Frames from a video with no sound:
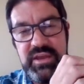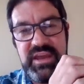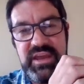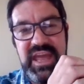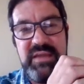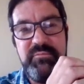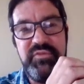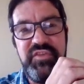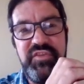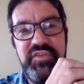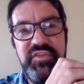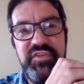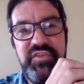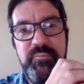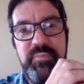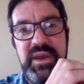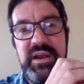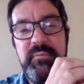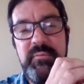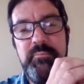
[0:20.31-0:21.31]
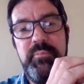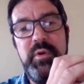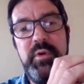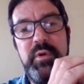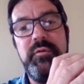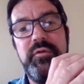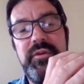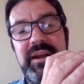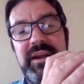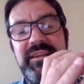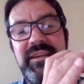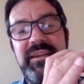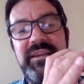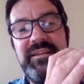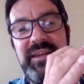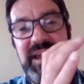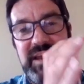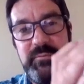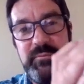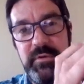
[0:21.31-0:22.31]
games that have been built for
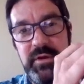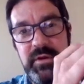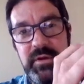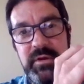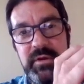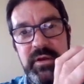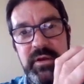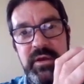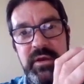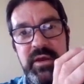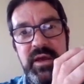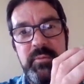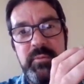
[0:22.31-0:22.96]
entertainment,